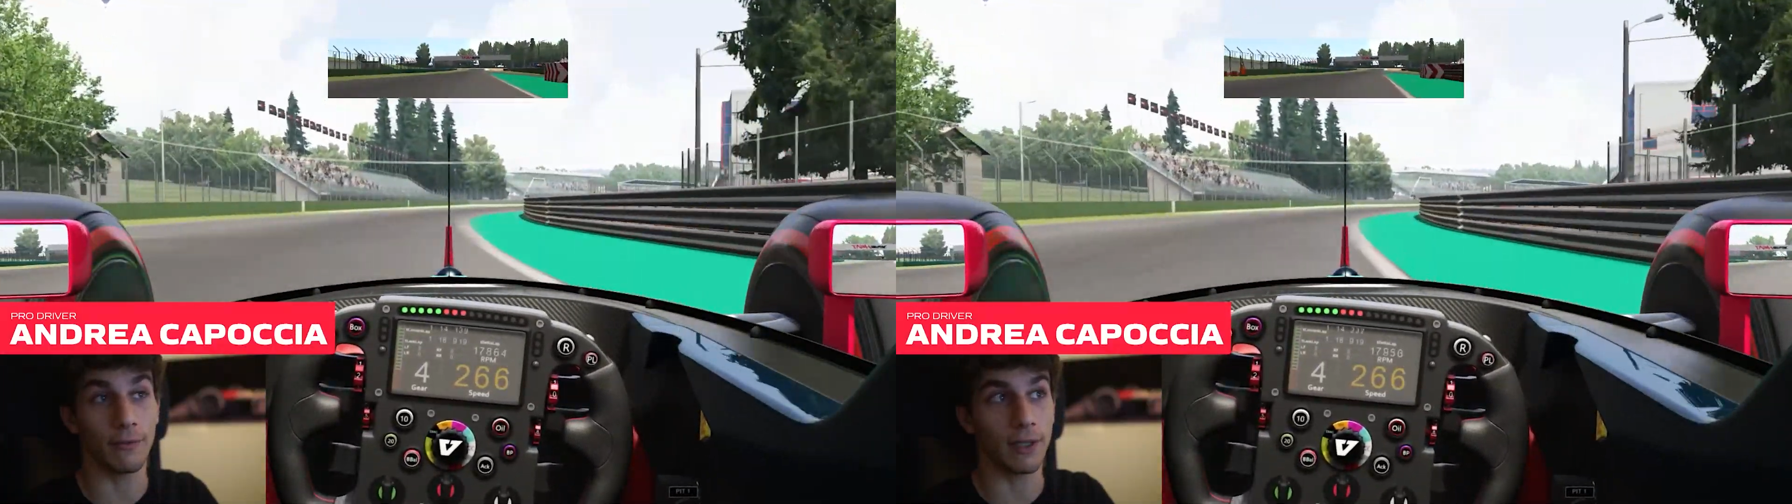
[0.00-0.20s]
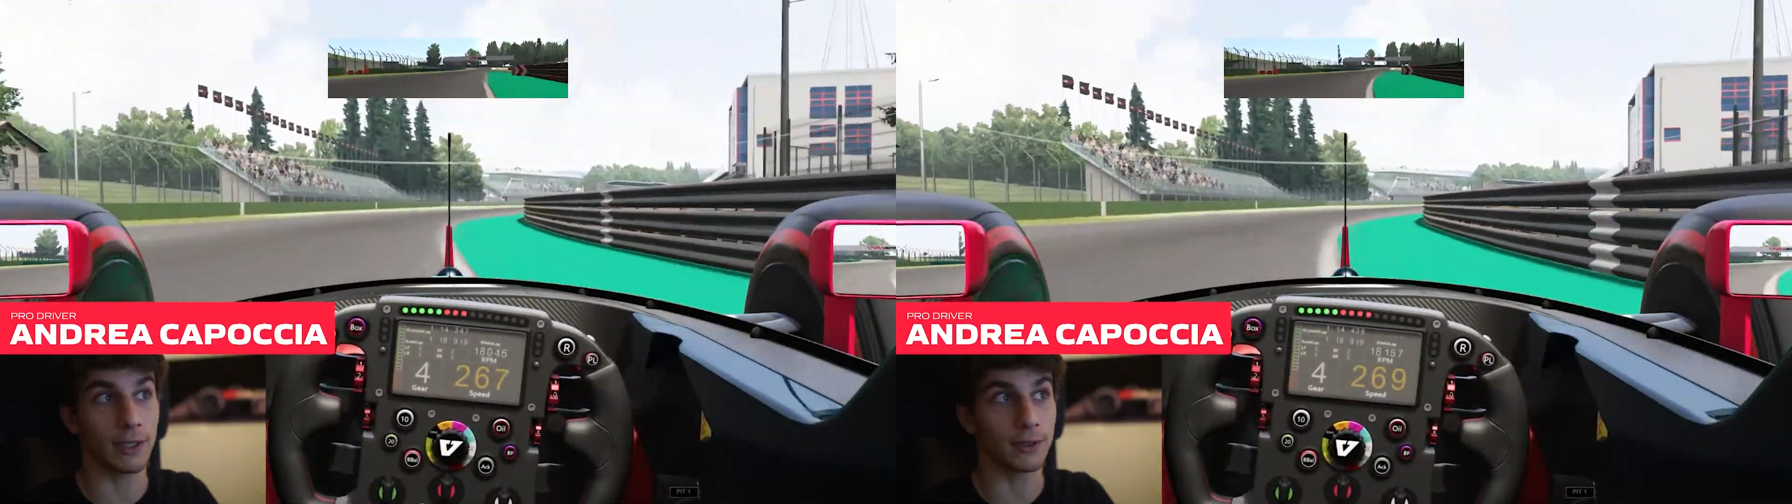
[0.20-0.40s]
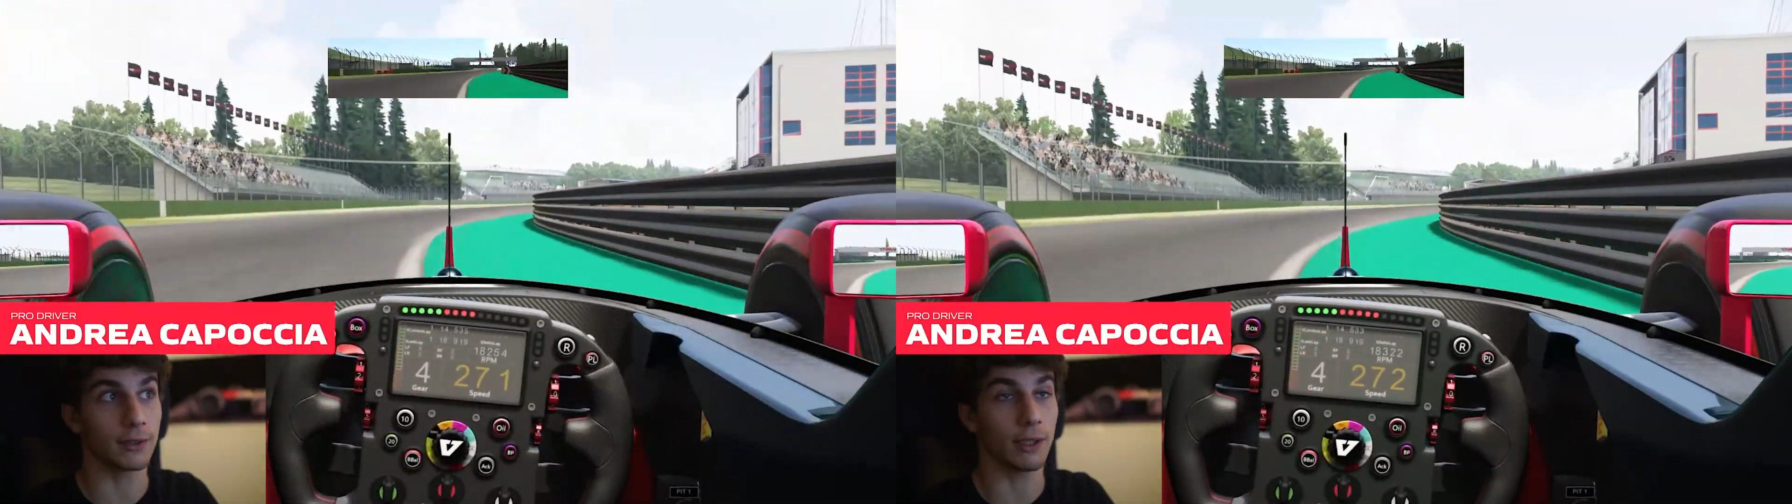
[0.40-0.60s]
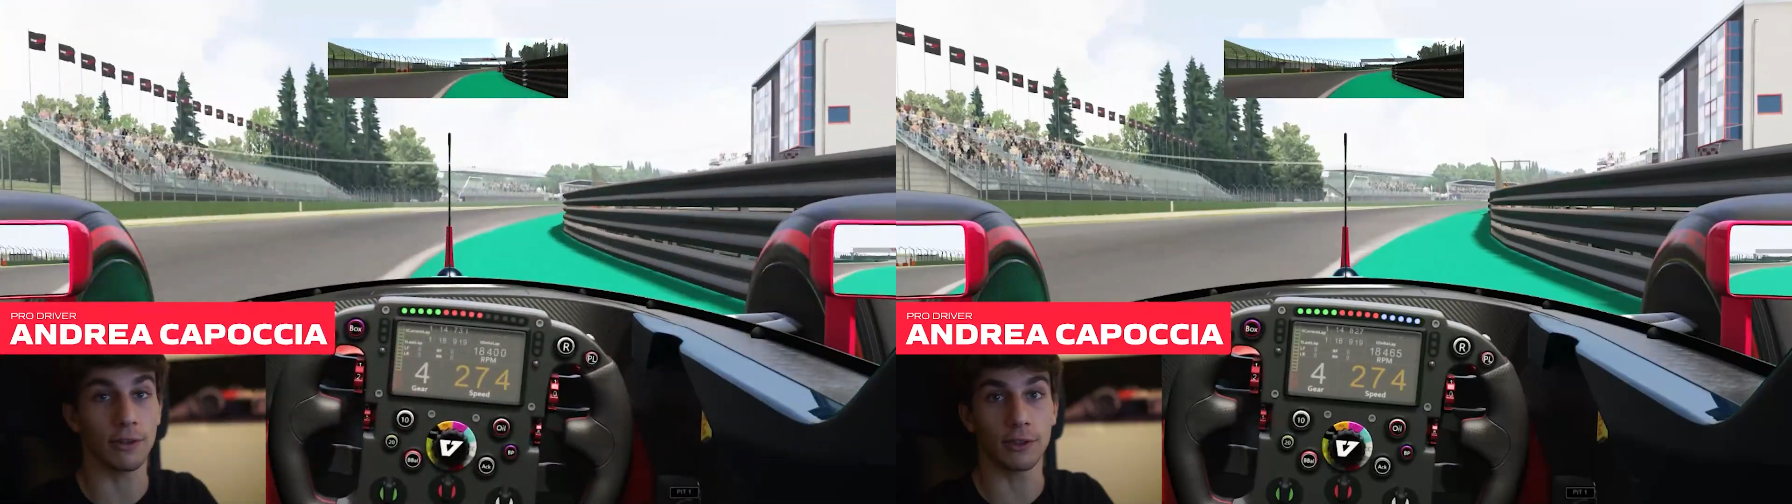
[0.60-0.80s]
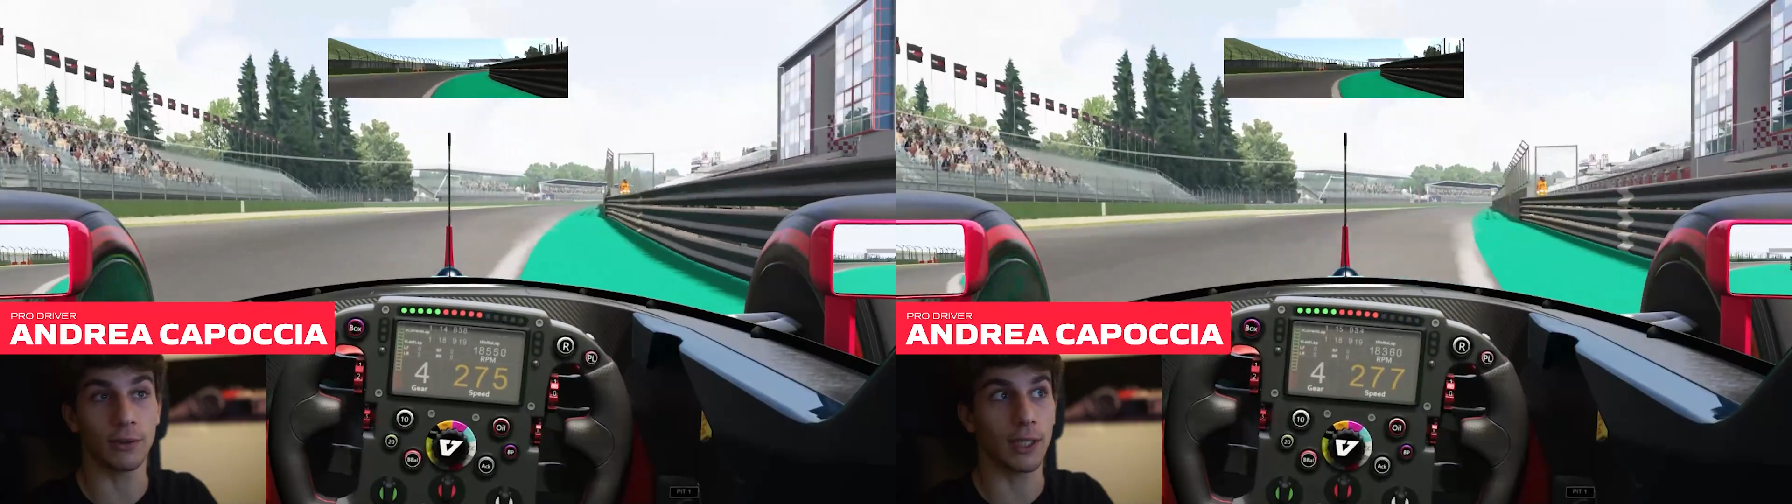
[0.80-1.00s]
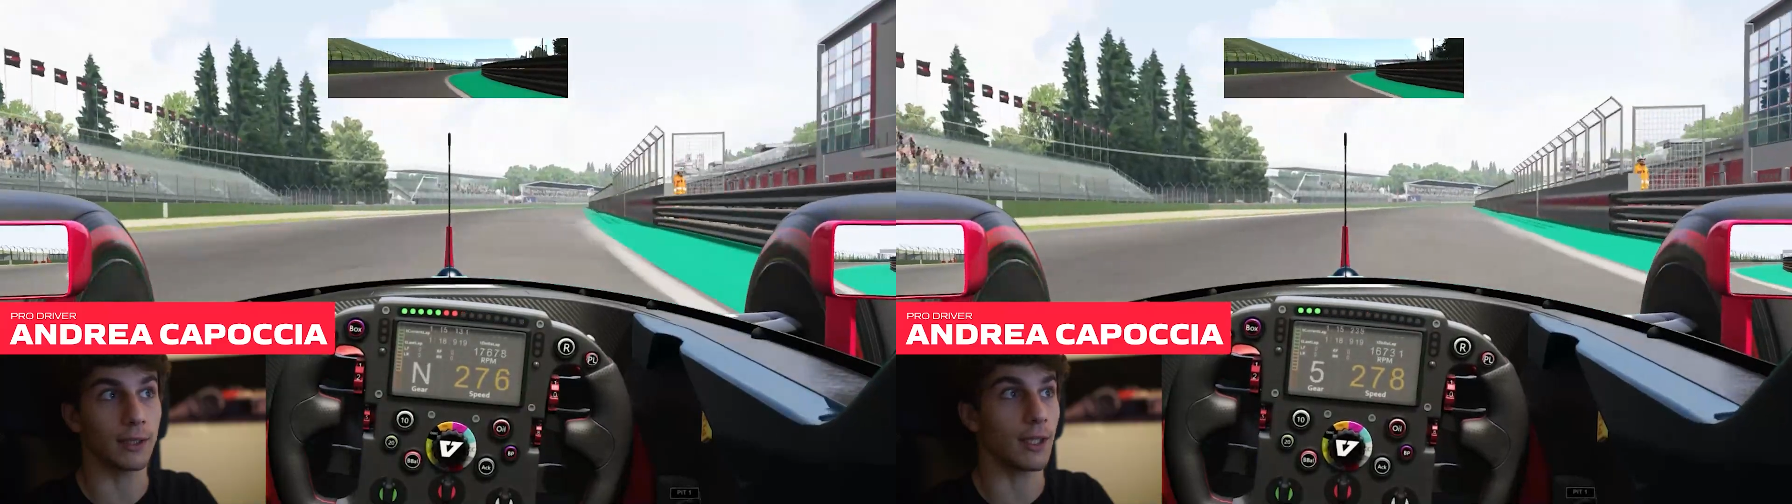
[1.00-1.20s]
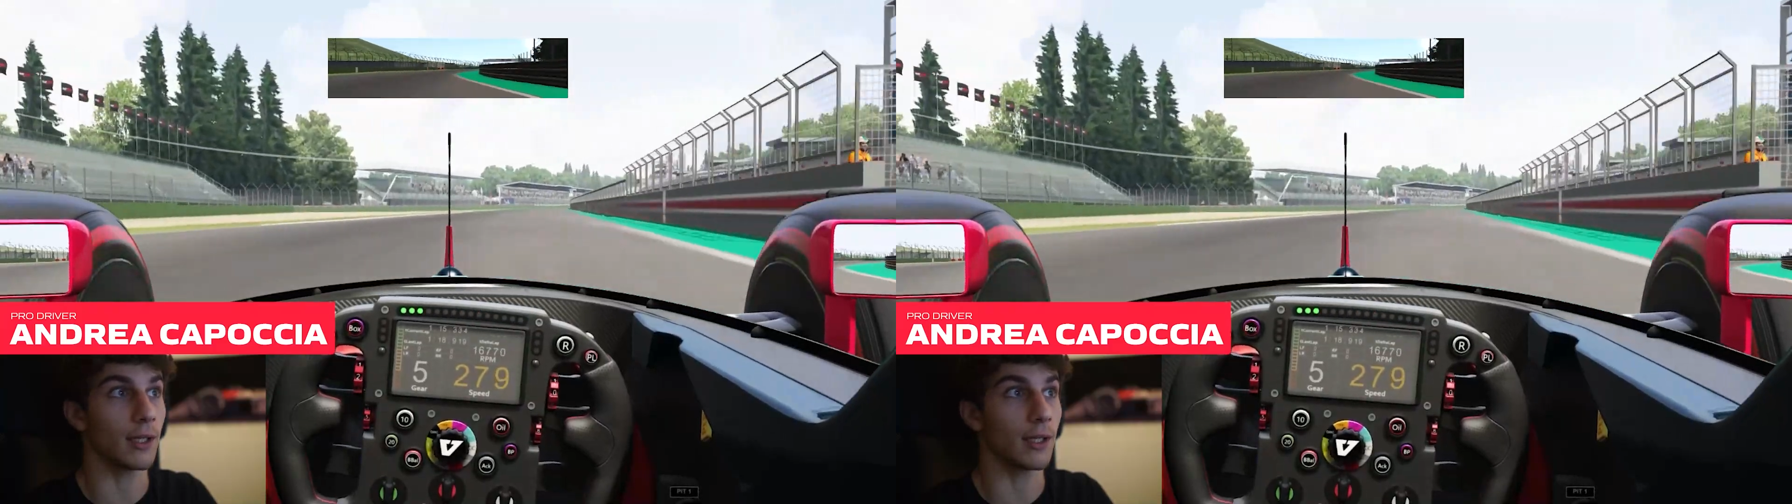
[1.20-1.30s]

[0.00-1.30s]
fast, don't straight.